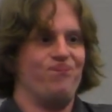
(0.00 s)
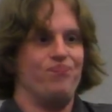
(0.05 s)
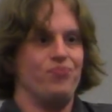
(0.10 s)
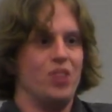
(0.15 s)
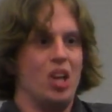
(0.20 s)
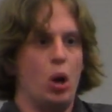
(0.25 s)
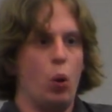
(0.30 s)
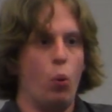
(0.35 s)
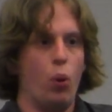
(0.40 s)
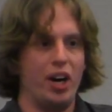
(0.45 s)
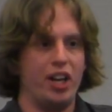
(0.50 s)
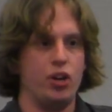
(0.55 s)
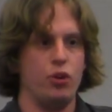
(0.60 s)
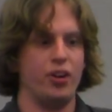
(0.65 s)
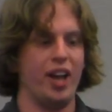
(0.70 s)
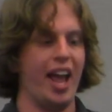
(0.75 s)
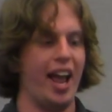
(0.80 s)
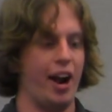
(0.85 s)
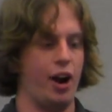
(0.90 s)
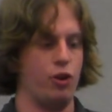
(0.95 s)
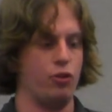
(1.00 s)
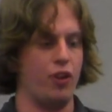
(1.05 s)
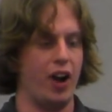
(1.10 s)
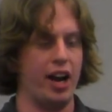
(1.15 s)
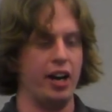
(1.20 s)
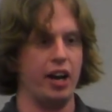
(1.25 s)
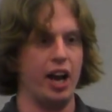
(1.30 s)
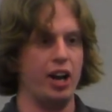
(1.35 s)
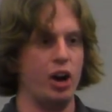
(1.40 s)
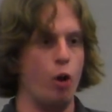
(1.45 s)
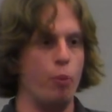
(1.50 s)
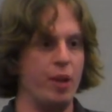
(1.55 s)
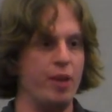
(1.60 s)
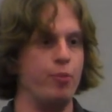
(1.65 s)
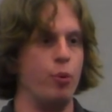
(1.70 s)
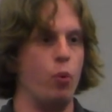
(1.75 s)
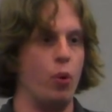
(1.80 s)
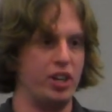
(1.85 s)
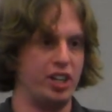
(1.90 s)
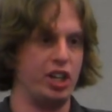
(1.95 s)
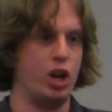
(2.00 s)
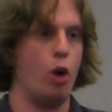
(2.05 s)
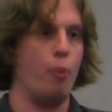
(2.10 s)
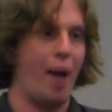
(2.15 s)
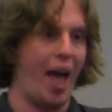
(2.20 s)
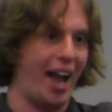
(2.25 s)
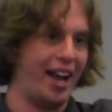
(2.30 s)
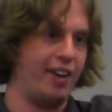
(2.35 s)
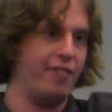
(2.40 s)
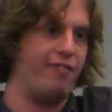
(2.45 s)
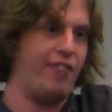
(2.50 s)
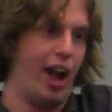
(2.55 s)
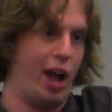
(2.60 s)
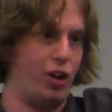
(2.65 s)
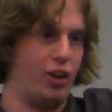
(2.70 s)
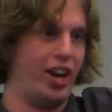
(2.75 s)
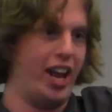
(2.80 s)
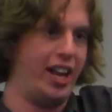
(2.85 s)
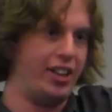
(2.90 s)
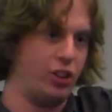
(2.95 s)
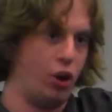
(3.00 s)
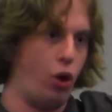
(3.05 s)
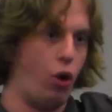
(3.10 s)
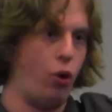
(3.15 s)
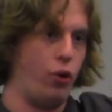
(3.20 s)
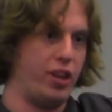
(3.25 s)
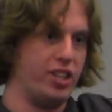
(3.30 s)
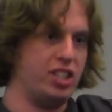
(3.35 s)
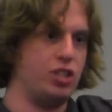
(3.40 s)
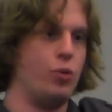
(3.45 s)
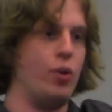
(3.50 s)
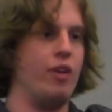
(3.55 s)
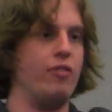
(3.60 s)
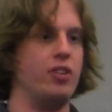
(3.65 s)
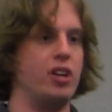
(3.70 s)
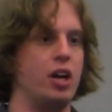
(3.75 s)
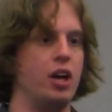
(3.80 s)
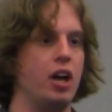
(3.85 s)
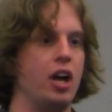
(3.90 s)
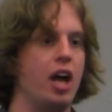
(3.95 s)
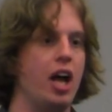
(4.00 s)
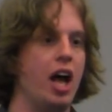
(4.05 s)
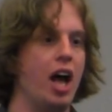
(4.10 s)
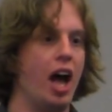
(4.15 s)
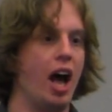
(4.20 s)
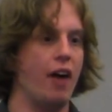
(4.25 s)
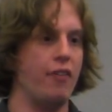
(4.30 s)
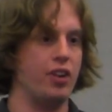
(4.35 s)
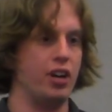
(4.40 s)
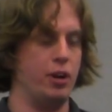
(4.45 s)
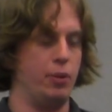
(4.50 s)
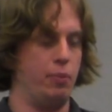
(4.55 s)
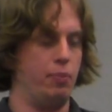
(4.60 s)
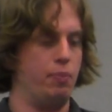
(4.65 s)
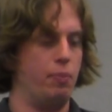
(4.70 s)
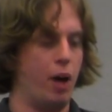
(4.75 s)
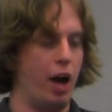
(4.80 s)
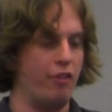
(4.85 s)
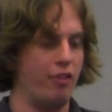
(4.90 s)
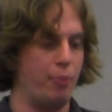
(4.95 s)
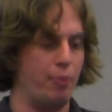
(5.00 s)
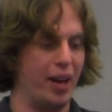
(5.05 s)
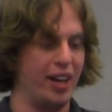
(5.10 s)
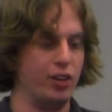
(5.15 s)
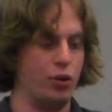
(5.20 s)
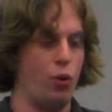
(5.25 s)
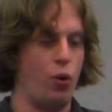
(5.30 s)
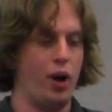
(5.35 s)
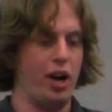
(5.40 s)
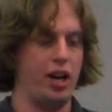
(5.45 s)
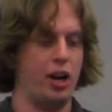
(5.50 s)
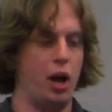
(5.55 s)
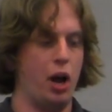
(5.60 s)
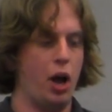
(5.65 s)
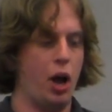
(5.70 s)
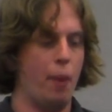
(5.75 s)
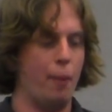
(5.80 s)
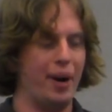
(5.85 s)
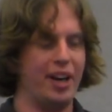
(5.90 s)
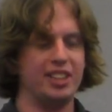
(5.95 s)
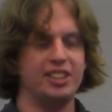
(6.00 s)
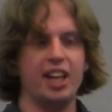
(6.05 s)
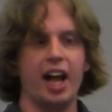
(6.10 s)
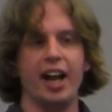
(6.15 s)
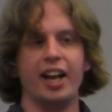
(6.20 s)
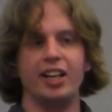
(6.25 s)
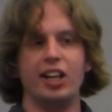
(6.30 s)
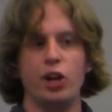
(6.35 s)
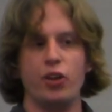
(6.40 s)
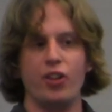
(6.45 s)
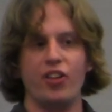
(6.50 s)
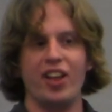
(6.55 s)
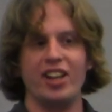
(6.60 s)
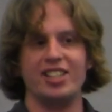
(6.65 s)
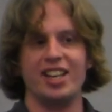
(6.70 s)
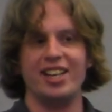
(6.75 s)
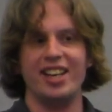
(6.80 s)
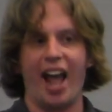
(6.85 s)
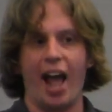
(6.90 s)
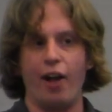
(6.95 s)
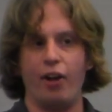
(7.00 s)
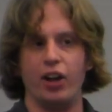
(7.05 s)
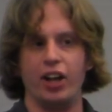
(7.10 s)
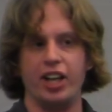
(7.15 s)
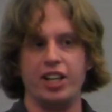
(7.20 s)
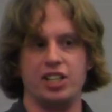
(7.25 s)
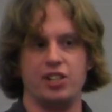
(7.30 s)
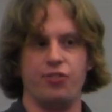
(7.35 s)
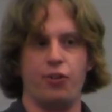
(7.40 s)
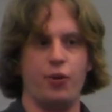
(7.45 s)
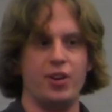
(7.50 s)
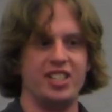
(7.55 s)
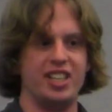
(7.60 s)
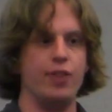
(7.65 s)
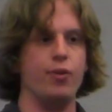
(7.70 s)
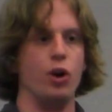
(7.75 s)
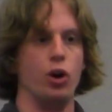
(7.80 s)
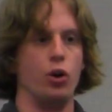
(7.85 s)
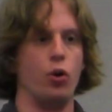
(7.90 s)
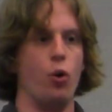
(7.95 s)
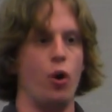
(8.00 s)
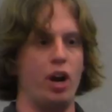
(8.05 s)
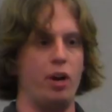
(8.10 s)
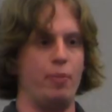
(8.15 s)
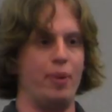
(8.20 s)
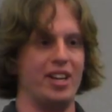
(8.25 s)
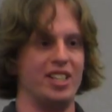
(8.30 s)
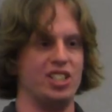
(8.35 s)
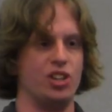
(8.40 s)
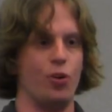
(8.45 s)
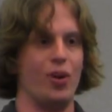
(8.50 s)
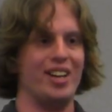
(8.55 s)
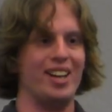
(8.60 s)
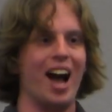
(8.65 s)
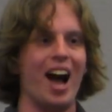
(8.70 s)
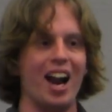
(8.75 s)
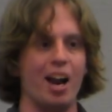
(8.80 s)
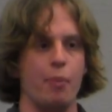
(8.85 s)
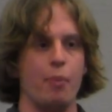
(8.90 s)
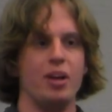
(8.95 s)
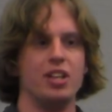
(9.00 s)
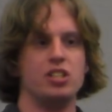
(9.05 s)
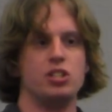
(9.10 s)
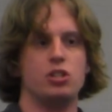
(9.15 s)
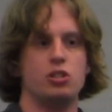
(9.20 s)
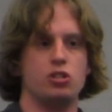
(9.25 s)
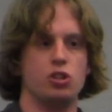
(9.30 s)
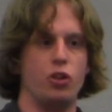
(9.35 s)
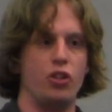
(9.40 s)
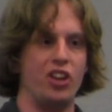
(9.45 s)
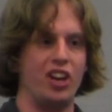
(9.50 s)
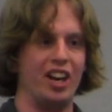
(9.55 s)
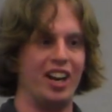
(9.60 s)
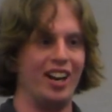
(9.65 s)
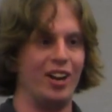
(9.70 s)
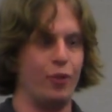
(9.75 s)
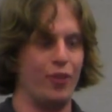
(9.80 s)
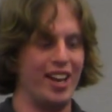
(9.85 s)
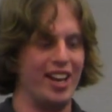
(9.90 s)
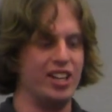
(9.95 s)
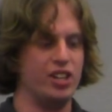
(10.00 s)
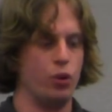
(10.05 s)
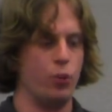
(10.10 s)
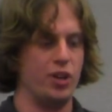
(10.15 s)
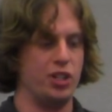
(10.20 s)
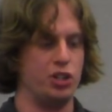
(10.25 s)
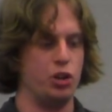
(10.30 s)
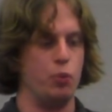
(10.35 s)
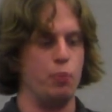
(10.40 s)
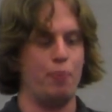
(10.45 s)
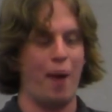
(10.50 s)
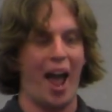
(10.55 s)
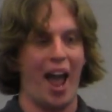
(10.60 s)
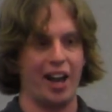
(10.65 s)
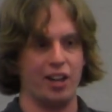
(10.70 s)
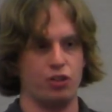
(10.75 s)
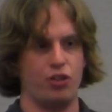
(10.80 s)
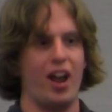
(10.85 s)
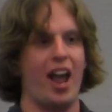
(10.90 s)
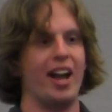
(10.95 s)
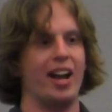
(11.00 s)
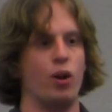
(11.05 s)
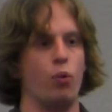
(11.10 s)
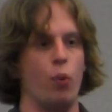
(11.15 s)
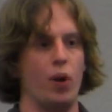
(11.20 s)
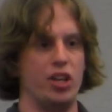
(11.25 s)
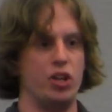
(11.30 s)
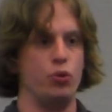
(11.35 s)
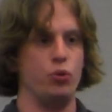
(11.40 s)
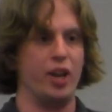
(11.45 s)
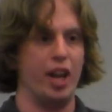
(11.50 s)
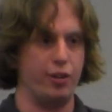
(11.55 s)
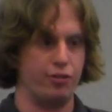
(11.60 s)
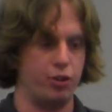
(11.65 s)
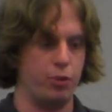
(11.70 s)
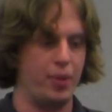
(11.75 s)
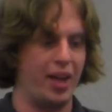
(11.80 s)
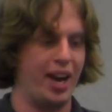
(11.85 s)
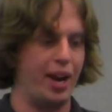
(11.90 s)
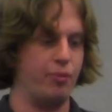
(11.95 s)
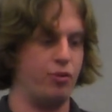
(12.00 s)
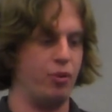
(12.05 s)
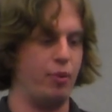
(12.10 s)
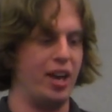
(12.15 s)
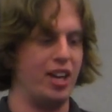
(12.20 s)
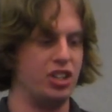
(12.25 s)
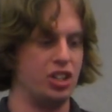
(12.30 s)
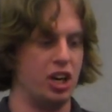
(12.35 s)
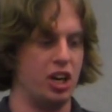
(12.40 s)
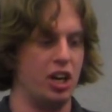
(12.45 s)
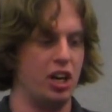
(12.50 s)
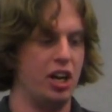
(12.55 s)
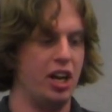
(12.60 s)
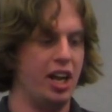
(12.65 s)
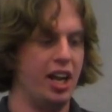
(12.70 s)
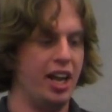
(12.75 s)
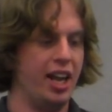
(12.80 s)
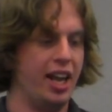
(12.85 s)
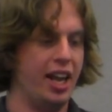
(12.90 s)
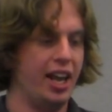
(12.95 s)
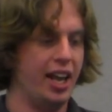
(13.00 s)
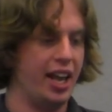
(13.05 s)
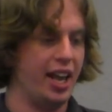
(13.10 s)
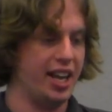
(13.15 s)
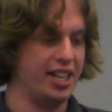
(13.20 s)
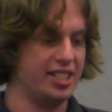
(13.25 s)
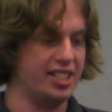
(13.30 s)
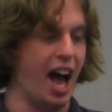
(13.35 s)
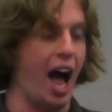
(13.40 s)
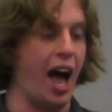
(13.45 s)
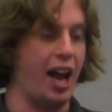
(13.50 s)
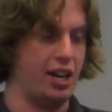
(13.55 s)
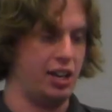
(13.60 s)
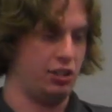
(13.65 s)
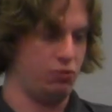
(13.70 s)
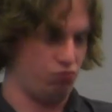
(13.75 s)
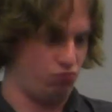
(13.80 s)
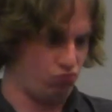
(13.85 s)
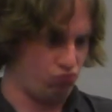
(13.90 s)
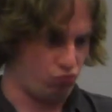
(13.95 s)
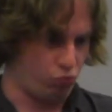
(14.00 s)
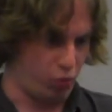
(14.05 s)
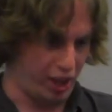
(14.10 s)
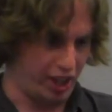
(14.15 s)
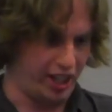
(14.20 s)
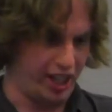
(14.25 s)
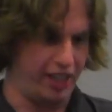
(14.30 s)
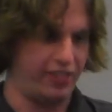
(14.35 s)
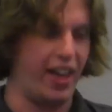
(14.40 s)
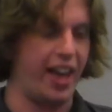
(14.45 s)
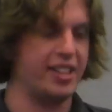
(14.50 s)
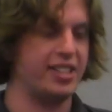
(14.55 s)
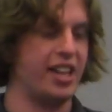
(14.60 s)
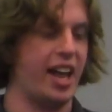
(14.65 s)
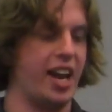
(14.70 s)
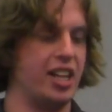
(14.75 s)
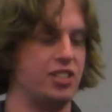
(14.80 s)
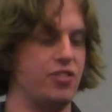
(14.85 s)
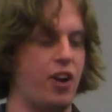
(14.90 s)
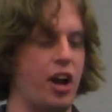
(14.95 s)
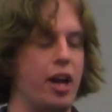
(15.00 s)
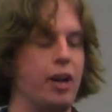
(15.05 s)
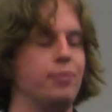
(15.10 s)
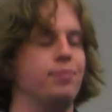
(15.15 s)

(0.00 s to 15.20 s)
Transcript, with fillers: what do you care, right? I know people want to go back and validate the whole history of a, of a, of a Bitcoin, but it's not clear that that's analogous for a zero coin because they're anonymous. So the degree to which you backtrack and what you get from that information is not really that satisfying.